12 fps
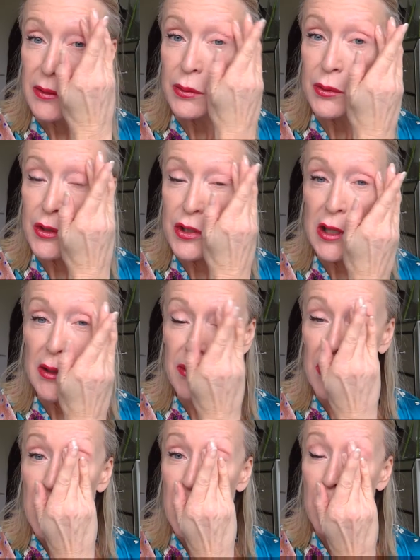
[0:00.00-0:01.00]
to achieve
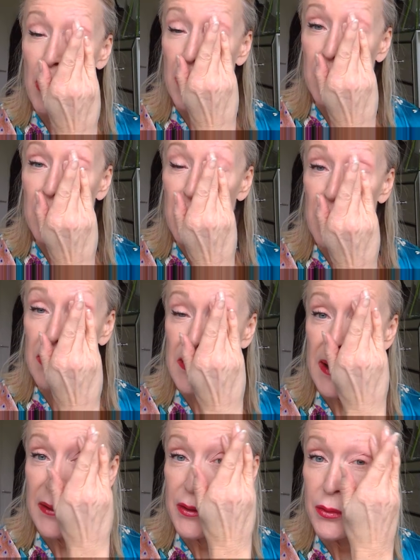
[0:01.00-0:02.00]
quite a
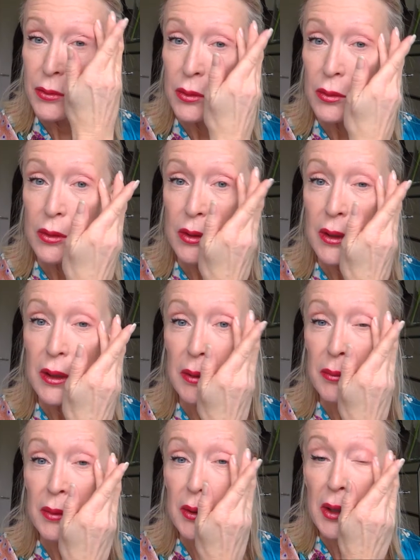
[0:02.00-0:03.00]
natural
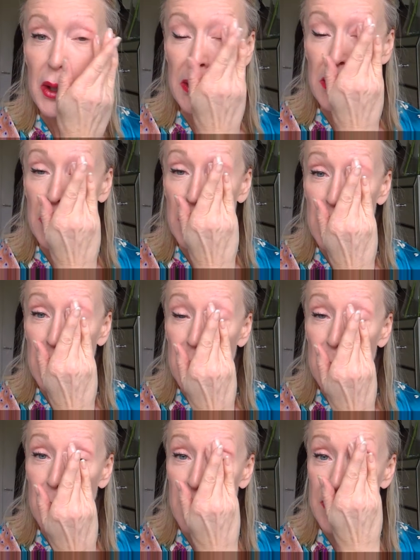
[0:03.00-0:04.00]
colour that
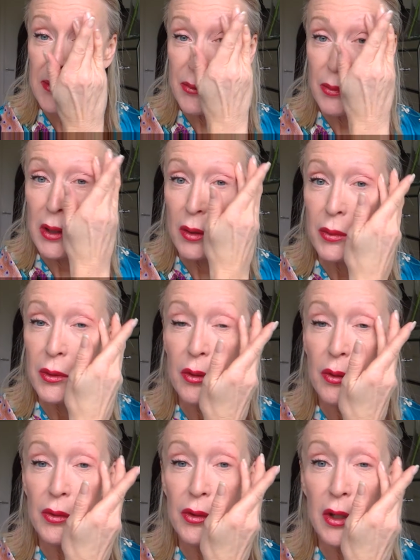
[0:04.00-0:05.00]
blends well with
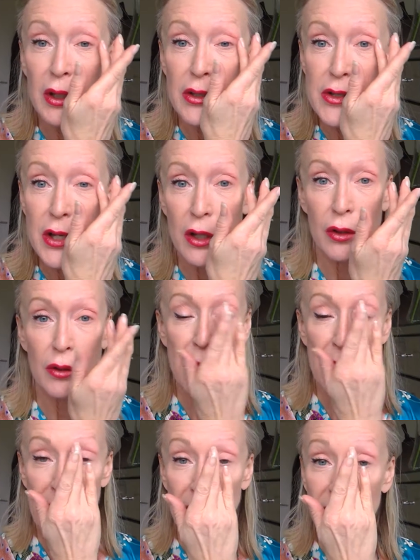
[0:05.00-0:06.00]
your skin tone.
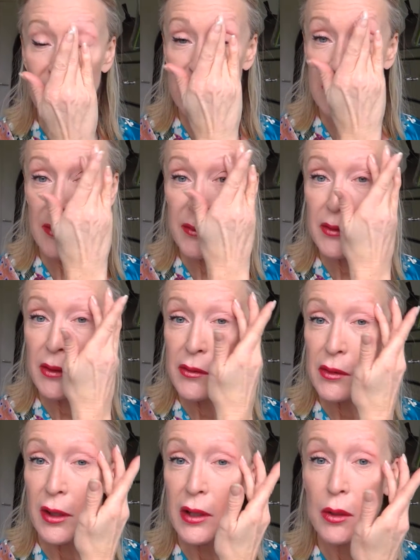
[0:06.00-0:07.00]
This is ever so
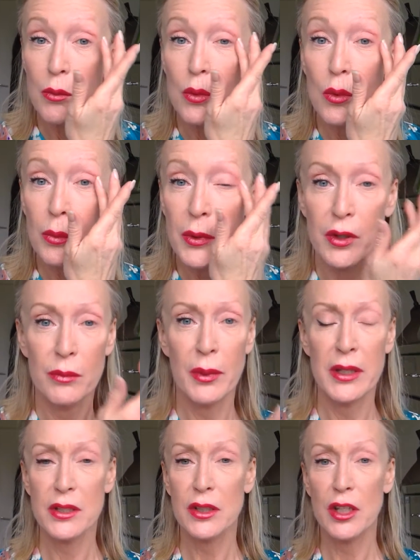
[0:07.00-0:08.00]
slightly warmer than
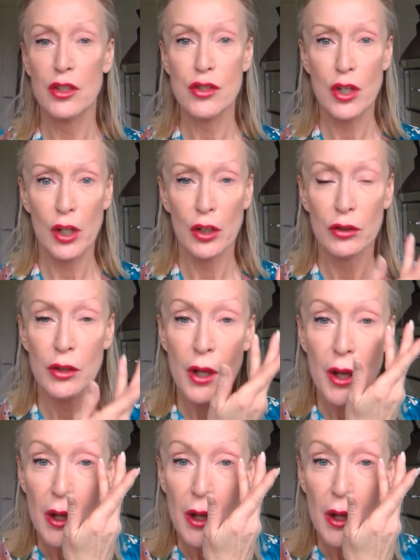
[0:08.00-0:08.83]
my skin tone,